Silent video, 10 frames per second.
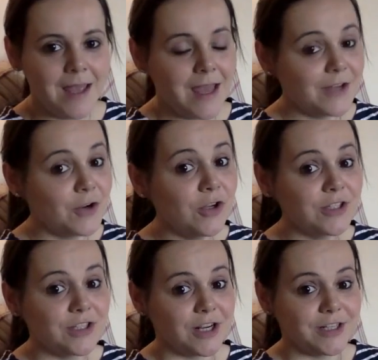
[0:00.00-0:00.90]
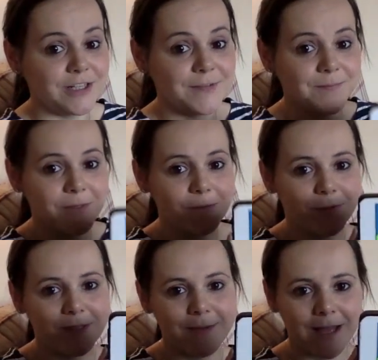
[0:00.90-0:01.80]
It all started
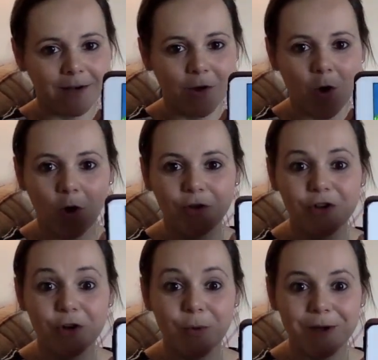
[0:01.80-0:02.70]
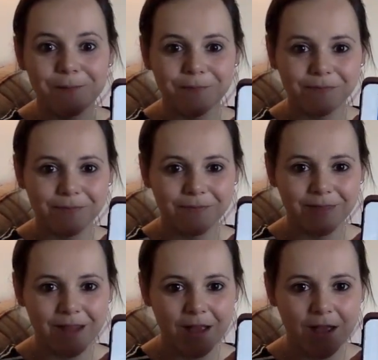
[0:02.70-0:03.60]
with a man called Noah.
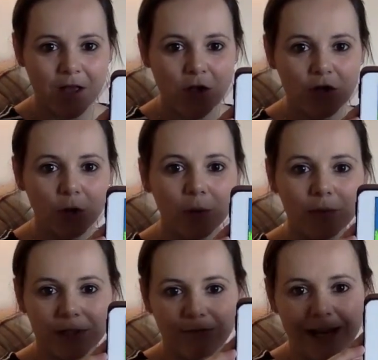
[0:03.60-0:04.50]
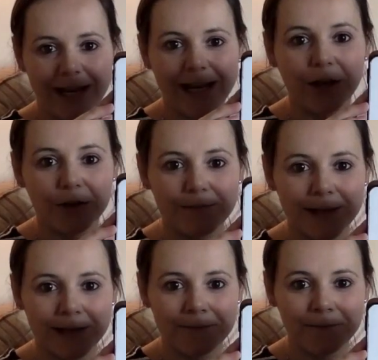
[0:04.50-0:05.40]
Noah was a really good
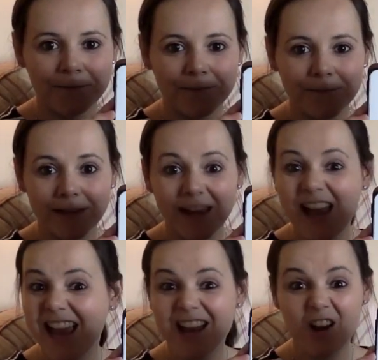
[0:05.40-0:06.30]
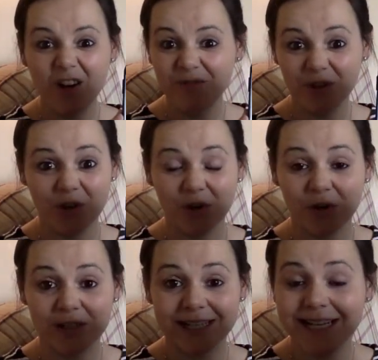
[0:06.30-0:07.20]
man. He loved
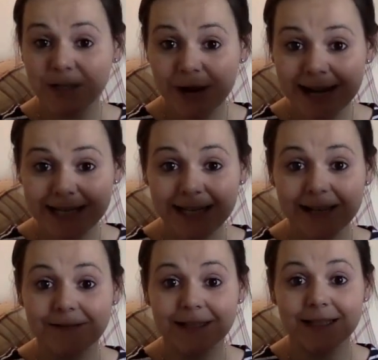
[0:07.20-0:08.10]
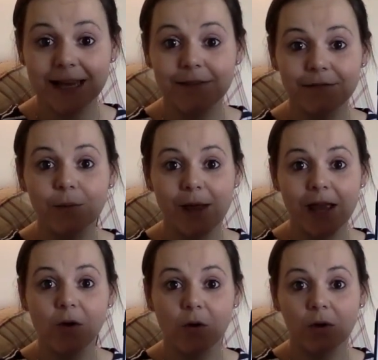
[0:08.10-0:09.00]
God and he tried to live his life the
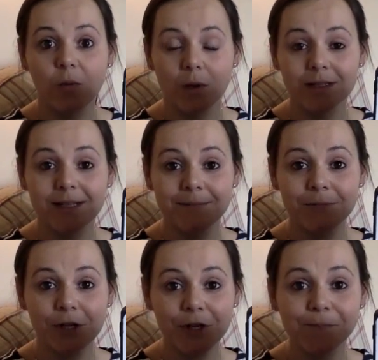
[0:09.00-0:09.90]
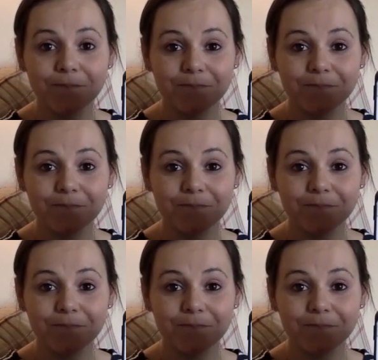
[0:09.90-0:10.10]
way God wanted him to.